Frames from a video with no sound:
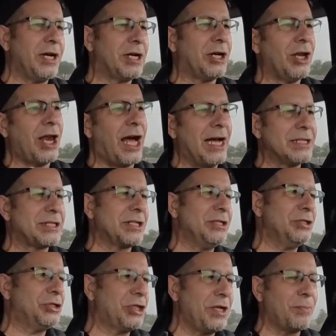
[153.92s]
Closet
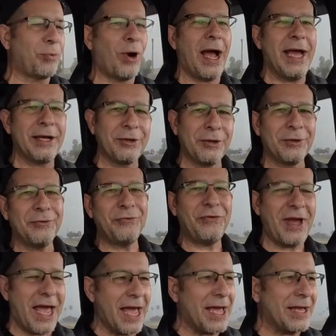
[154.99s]
Jeep Wrangler
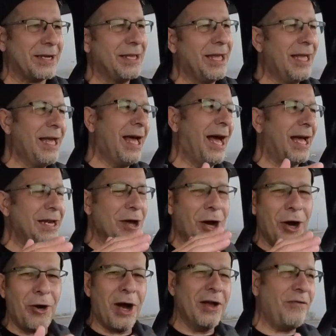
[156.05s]
fan. I
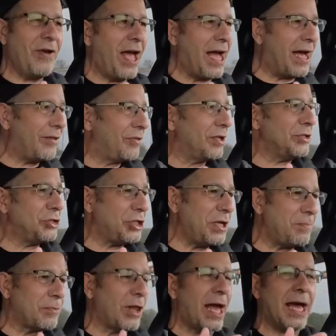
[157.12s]
know I've had the
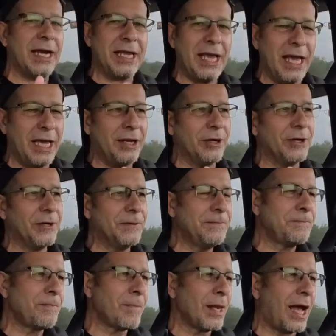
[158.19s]
Jeep Gladiator,
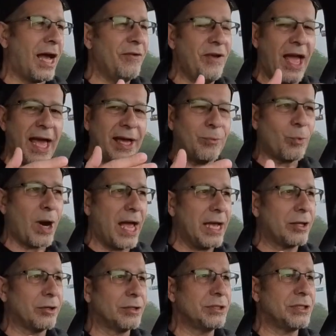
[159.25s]
I've had
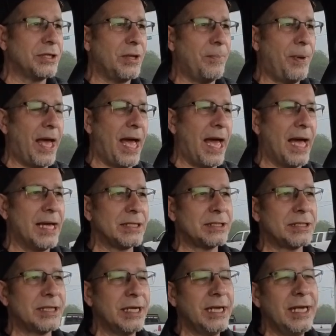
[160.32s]
Wranglers in the
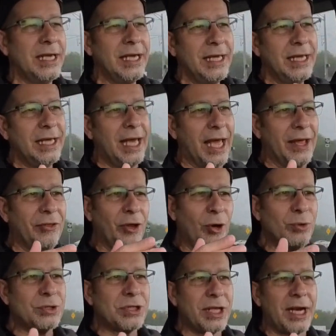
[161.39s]
past, and
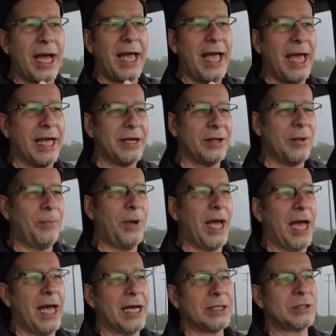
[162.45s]
those that I had in the
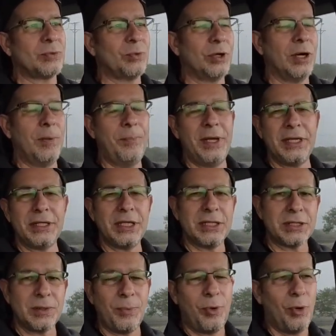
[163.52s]
past were a bit
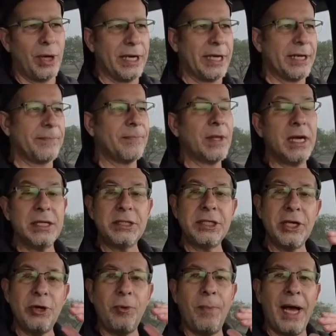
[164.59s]
disappointing
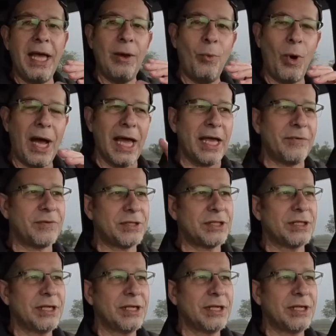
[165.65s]
until my wife's.